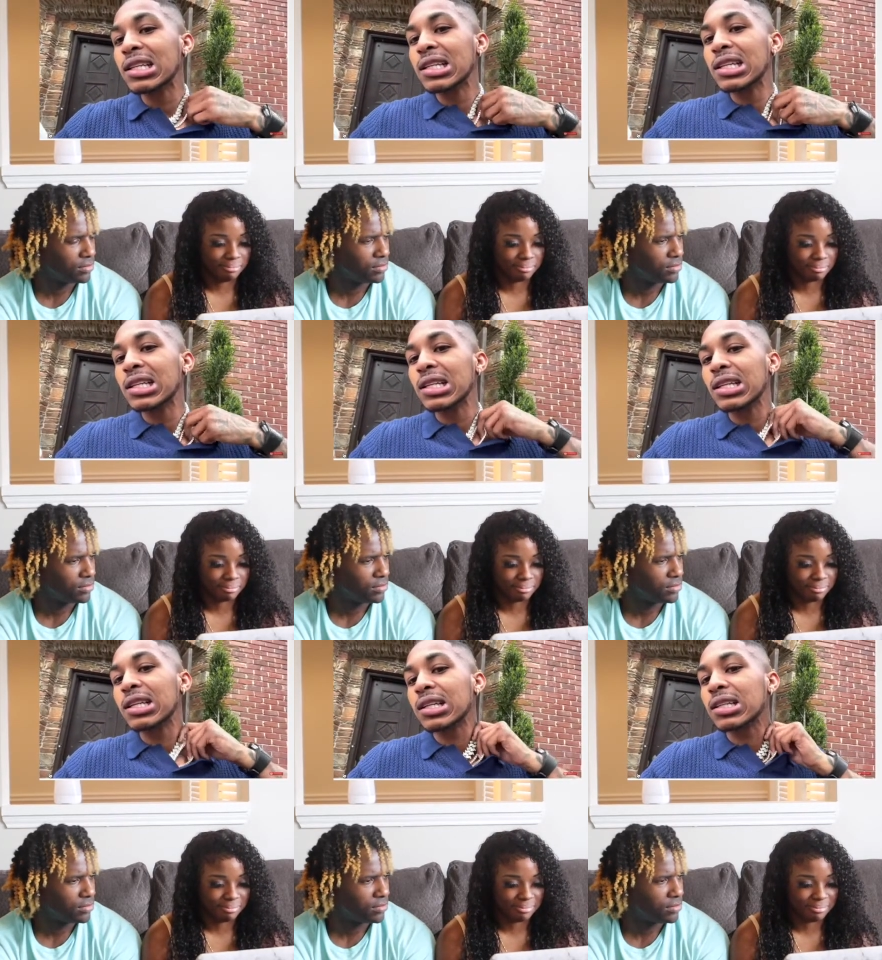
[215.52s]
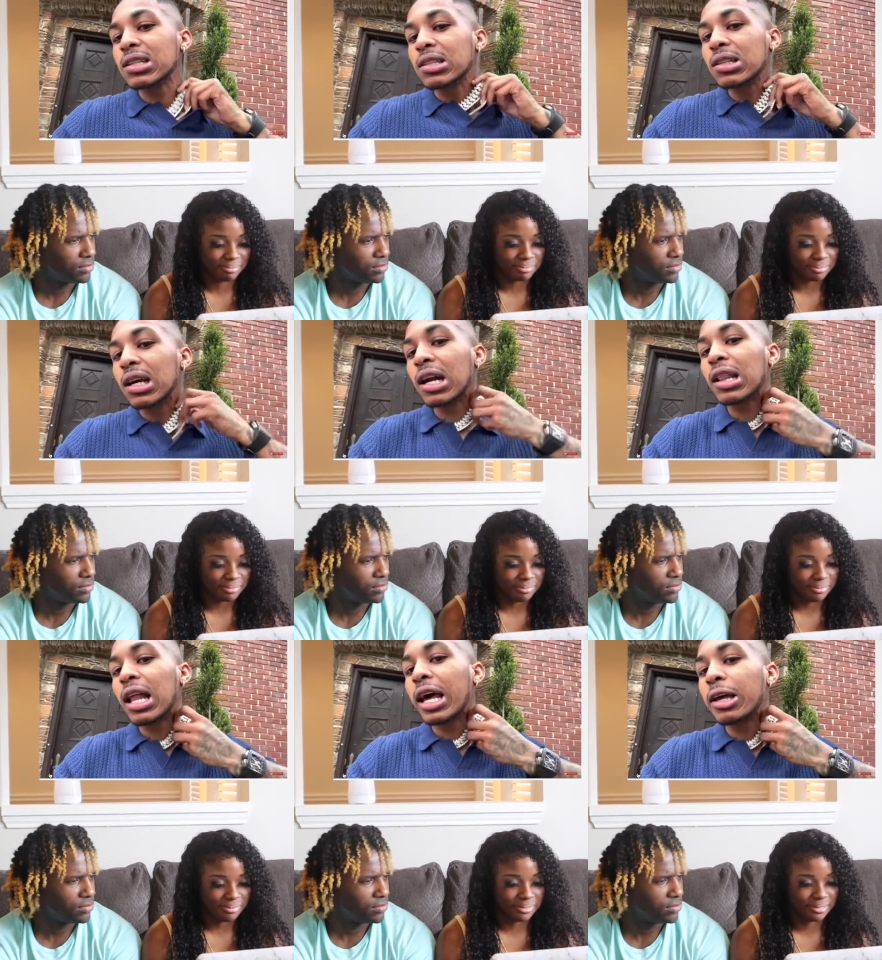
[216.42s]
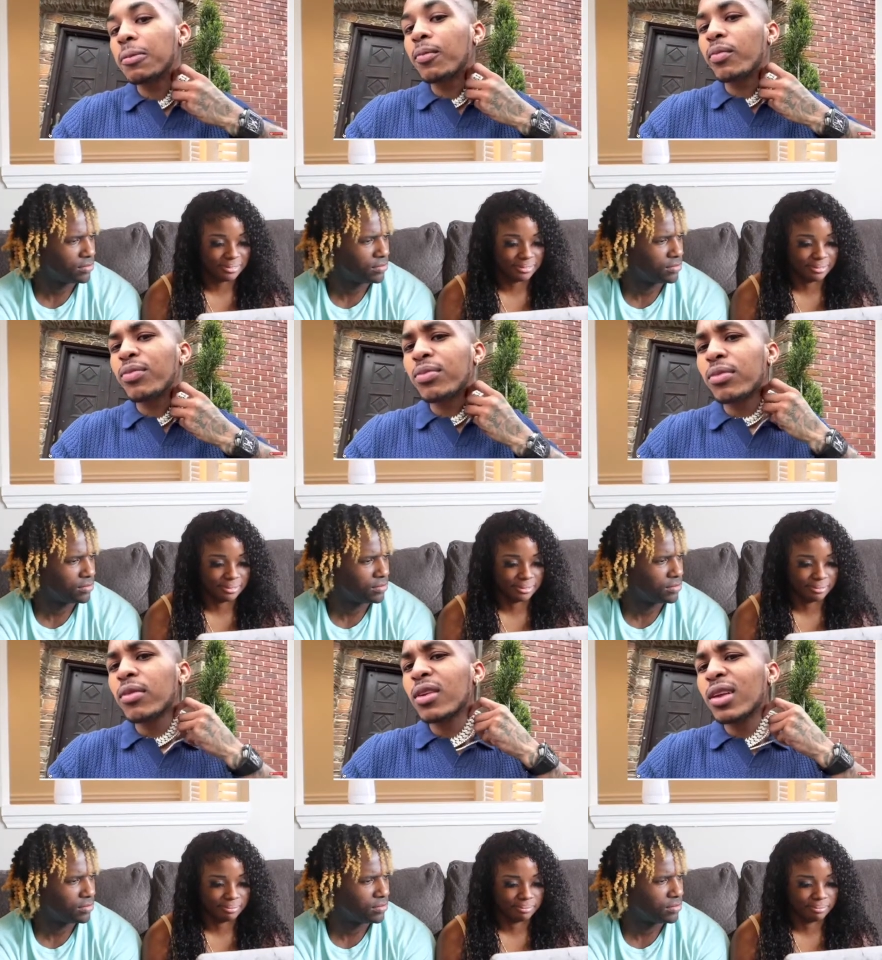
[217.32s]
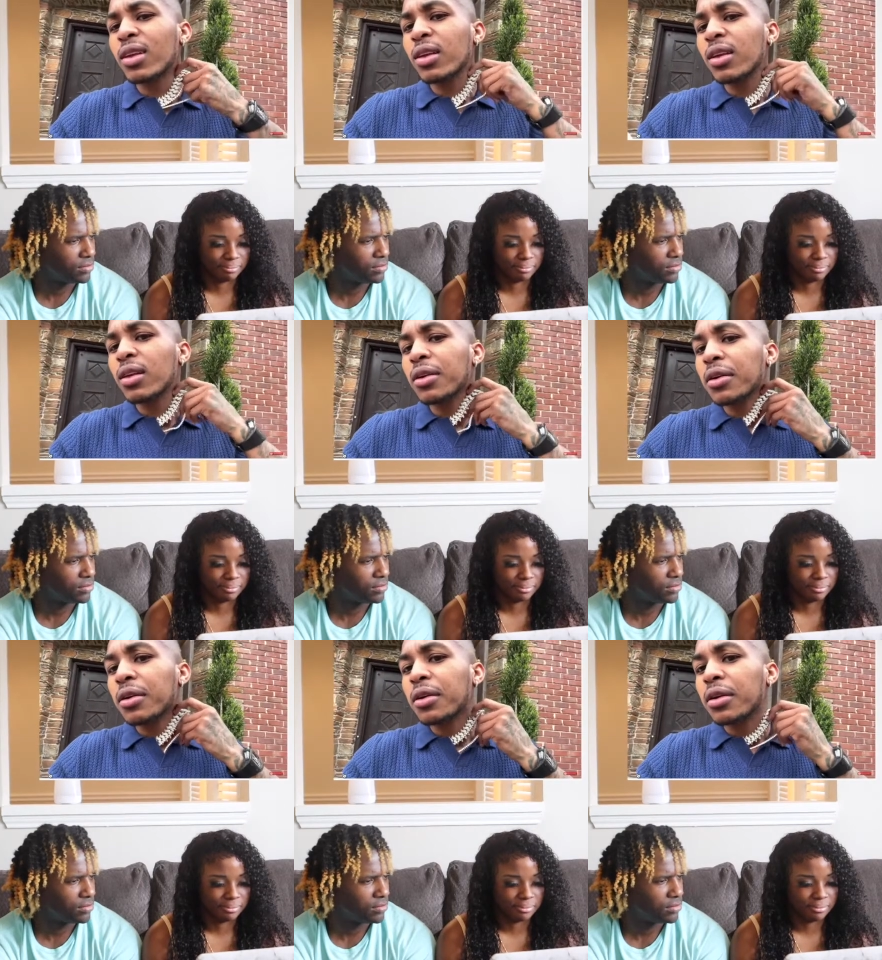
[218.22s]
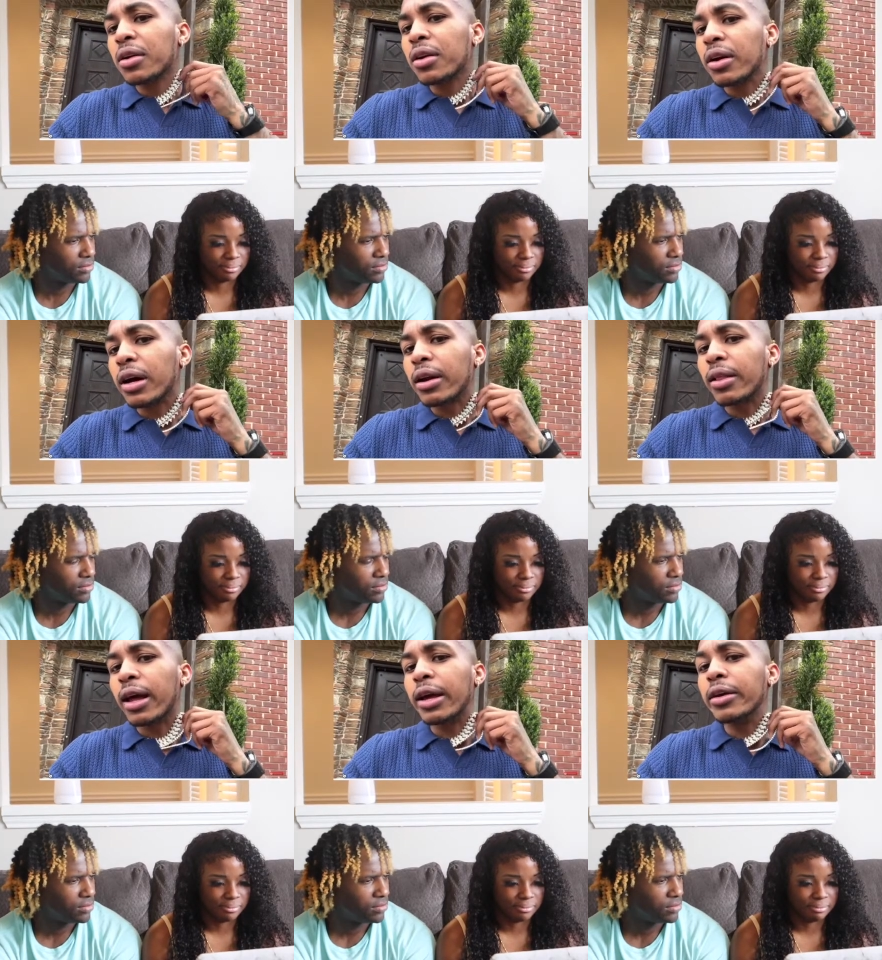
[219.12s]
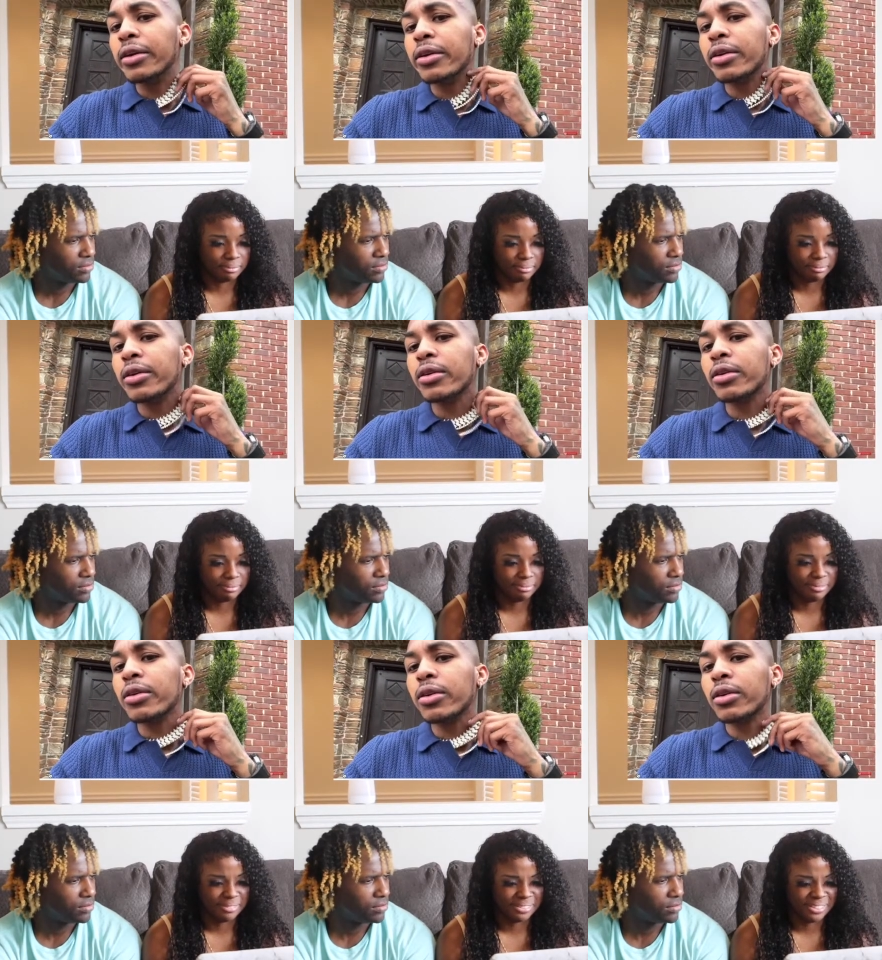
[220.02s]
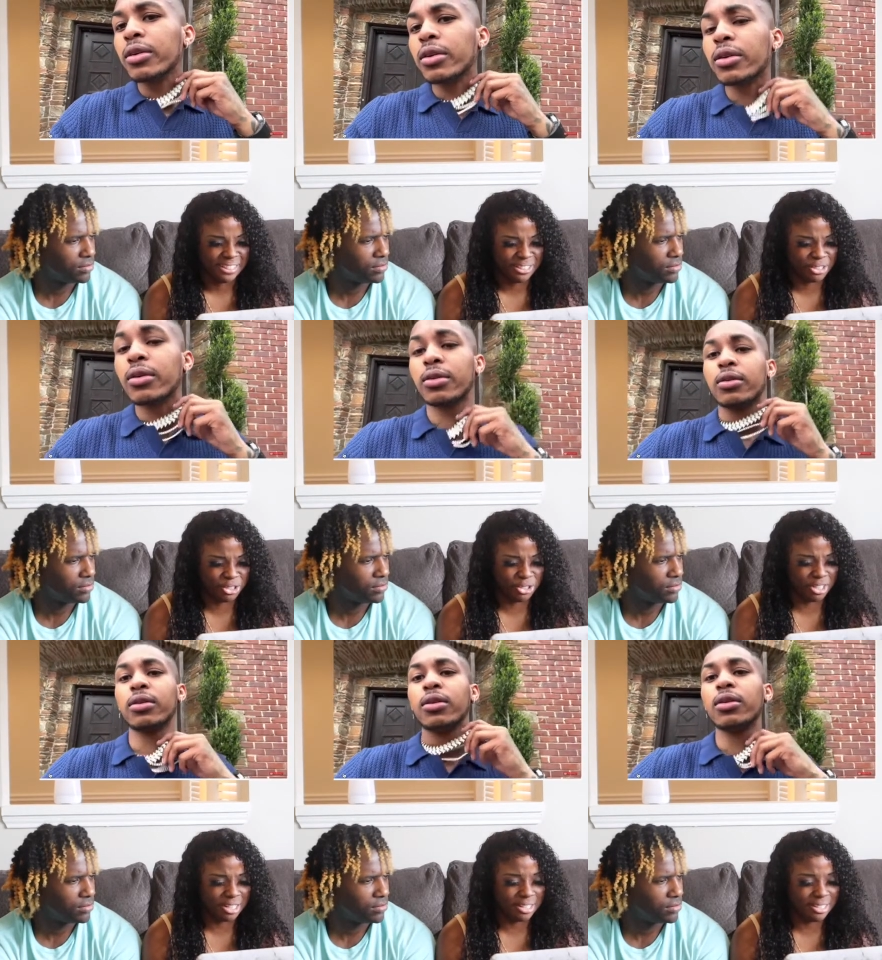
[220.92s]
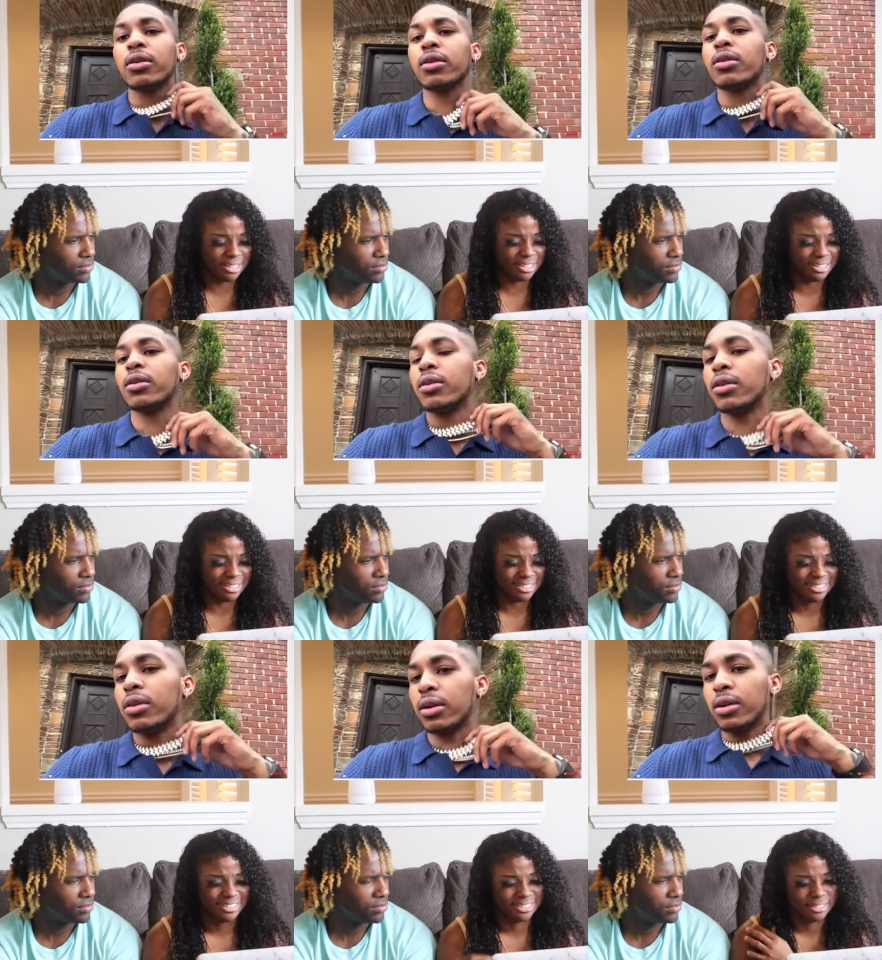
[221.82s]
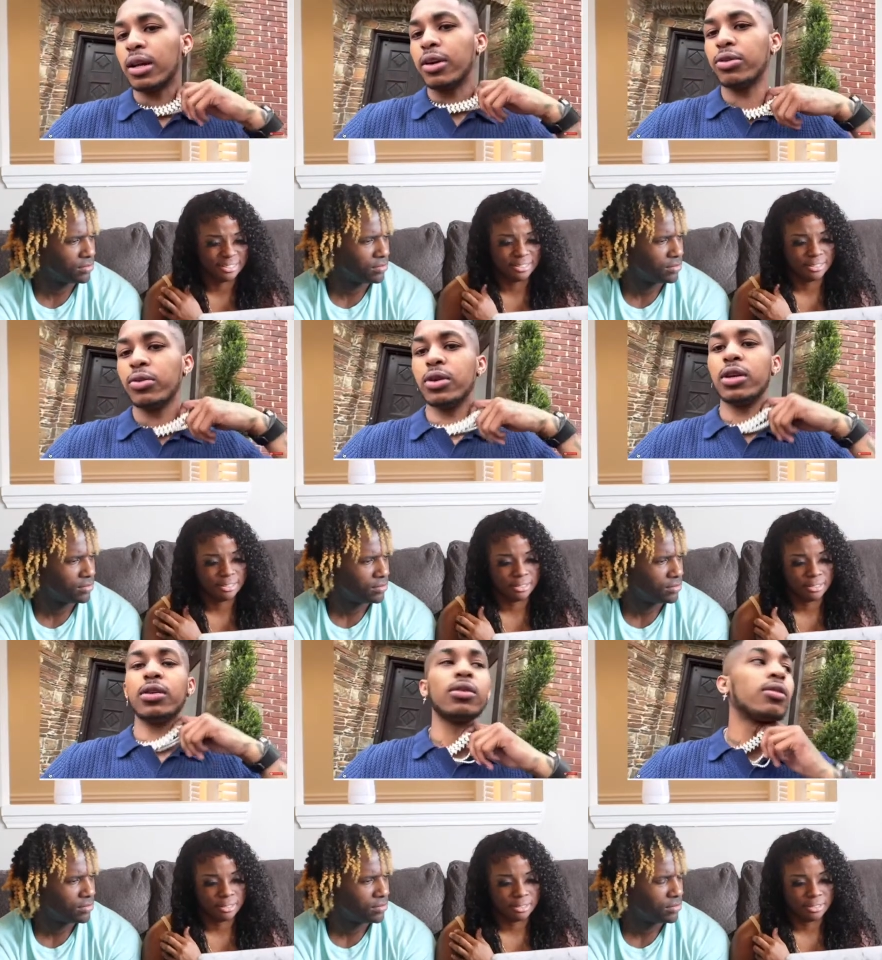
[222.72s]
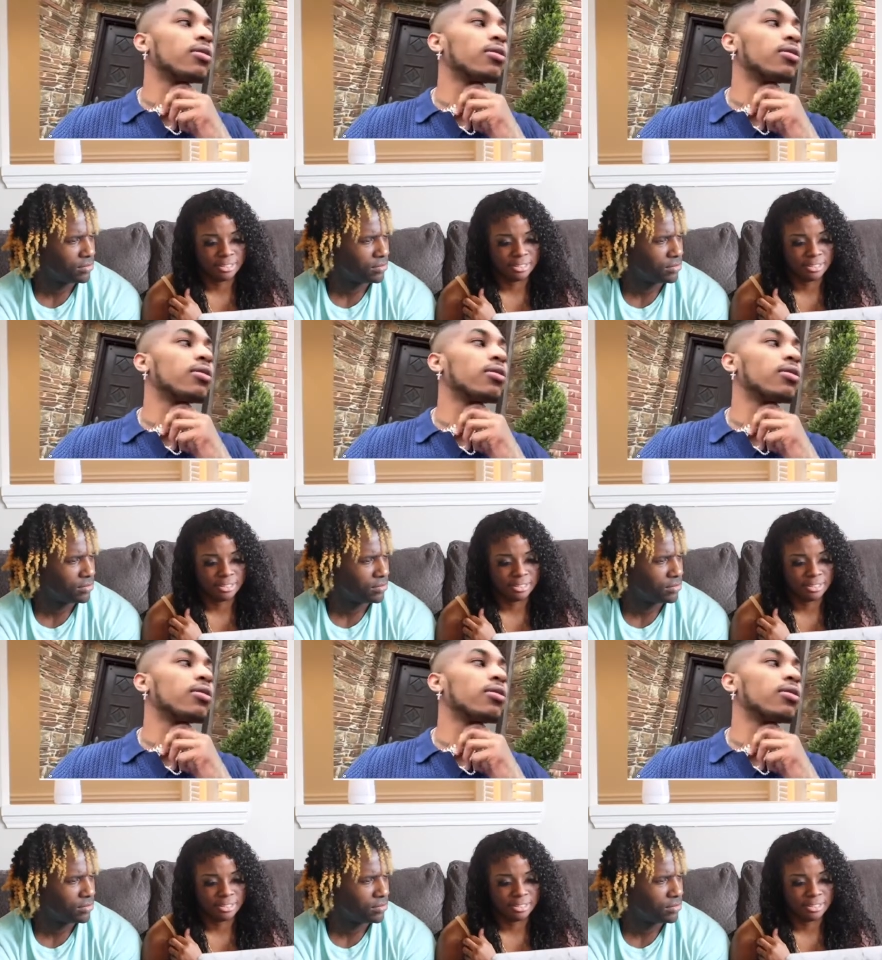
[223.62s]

Speaker 1: You got a light. You got a light. You struggling. You got a light three hundred.